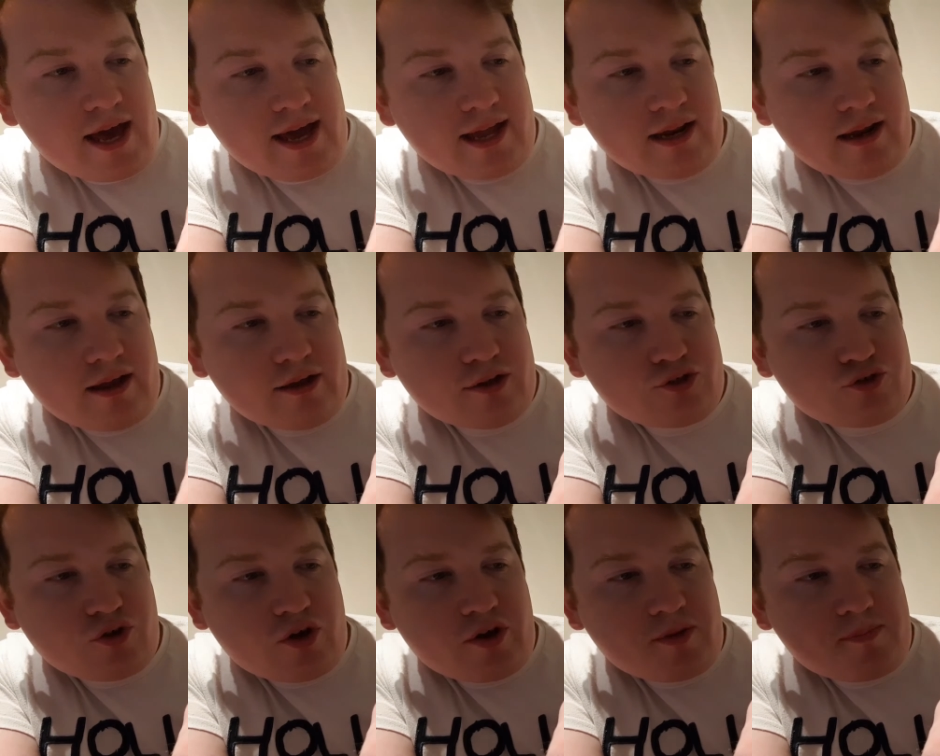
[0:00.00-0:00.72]

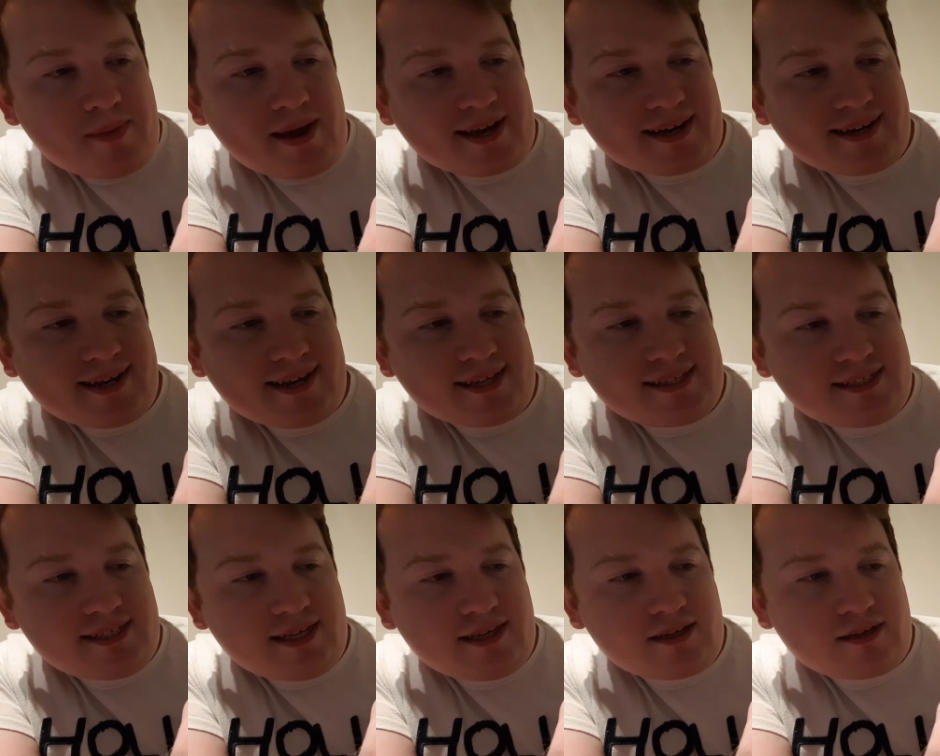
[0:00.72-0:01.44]

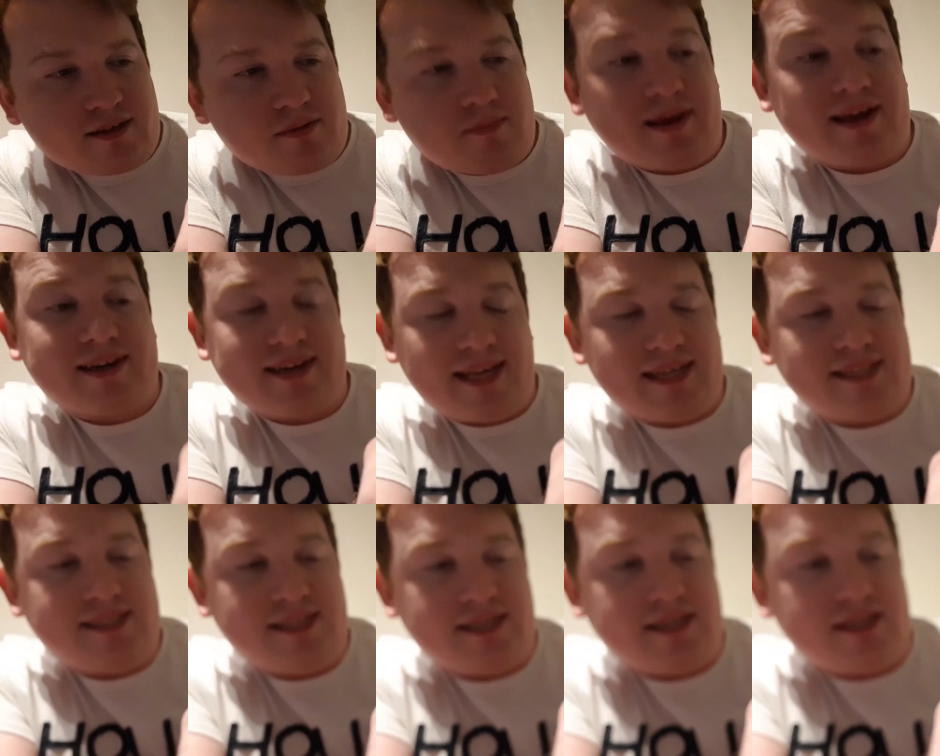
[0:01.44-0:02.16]
Electromagnetic
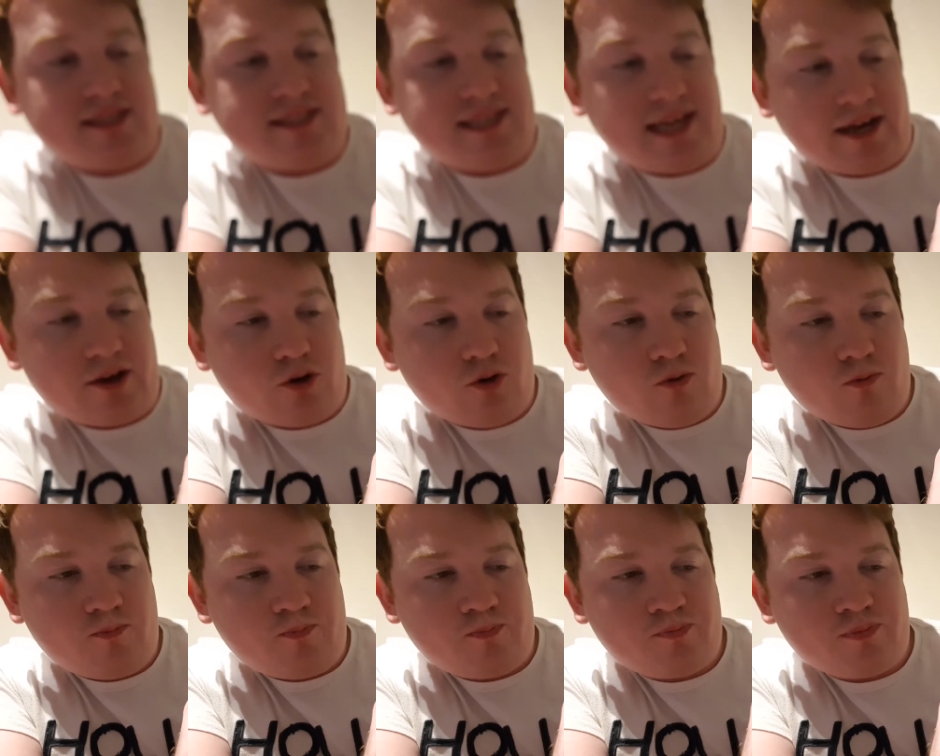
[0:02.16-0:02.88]
Magnetic
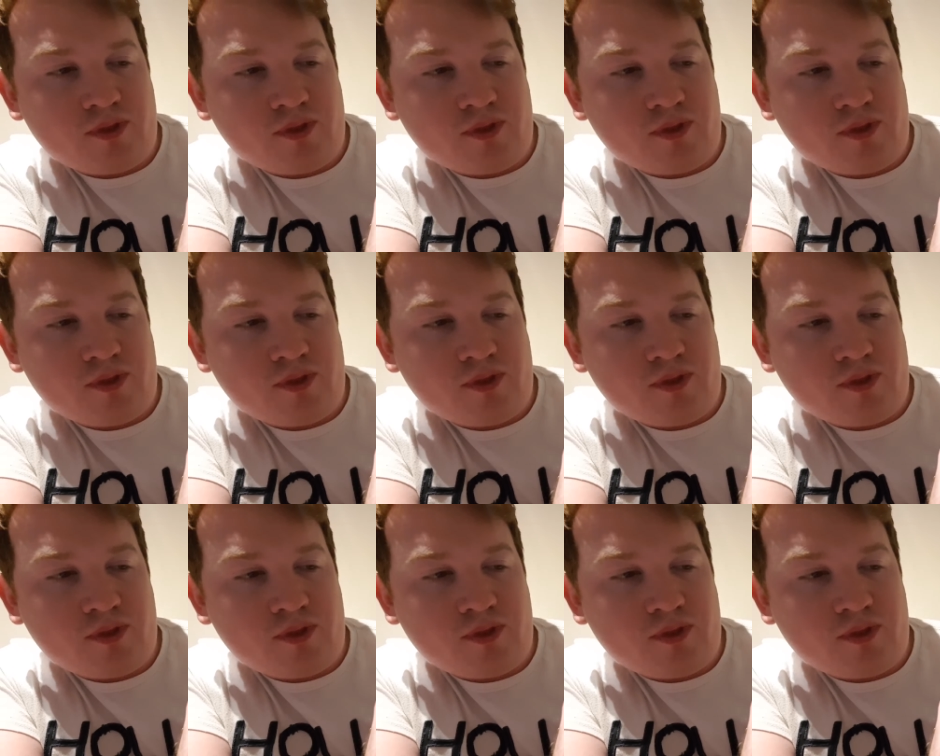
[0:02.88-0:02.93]
Tackle.